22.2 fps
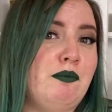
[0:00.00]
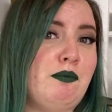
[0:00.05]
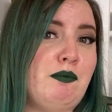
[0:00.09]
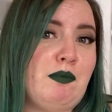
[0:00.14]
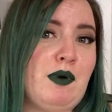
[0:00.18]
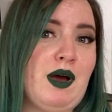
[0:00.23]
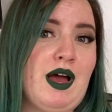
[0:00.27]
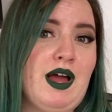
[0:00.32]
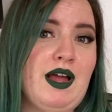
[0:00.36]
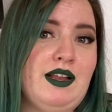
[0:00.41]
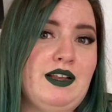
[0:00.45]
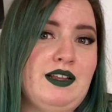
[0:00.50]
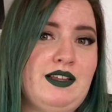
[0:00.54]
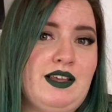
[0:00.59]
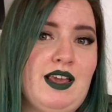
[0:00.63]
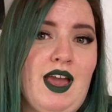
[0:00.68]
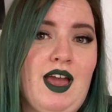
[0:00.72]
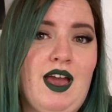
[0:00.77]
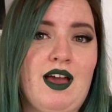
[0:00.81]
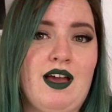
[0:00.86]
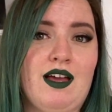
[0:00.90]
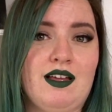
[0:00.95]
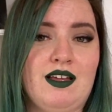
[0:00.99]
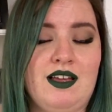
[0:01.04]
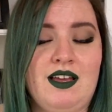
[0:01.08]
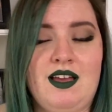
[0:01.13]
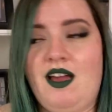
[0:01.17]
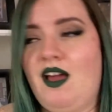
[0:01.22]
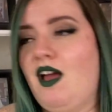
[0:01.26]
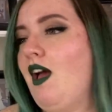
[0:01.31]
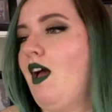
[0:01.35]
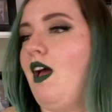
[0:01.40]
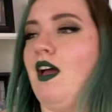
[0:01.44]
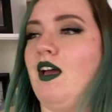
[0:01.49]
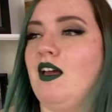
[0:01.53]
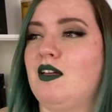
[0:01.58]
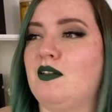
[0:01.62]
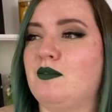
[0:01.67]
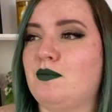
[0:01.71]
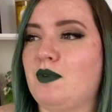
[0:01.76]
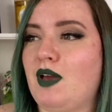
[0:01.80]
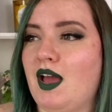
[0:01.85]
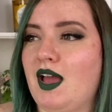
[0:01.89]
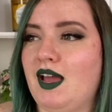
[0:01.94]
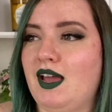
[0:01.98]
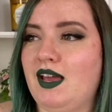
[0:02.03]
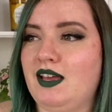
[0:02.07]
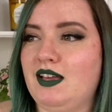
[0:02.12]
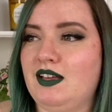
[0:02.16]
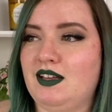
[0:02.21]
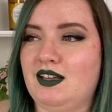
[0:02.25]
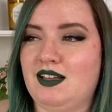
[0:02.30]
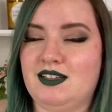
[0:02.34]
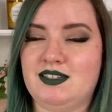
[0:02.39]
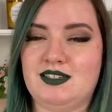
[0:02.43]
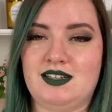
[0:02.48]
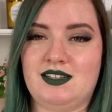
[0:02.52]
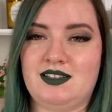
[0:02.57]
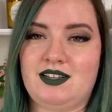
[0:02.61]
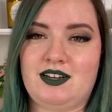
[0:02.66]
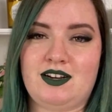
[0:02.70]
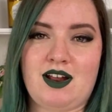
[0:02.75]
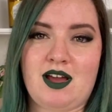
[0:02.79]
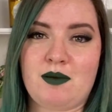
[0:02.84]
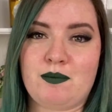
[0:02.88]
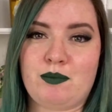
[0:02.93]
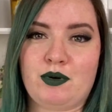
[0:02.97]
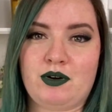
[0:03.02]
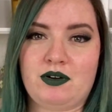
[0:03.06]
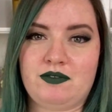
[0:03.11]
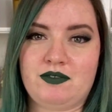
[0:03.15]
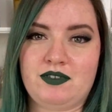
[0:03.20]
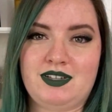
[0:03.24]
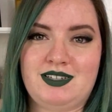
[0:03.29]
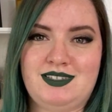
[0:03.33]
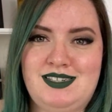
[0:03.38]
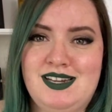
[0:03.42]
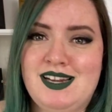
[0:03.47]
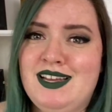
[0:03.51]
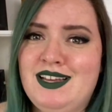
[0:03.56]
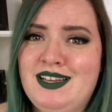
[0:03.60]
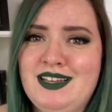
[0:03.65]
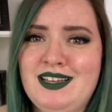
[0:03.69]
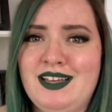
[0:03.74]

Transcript: But yeah, they're not perfect.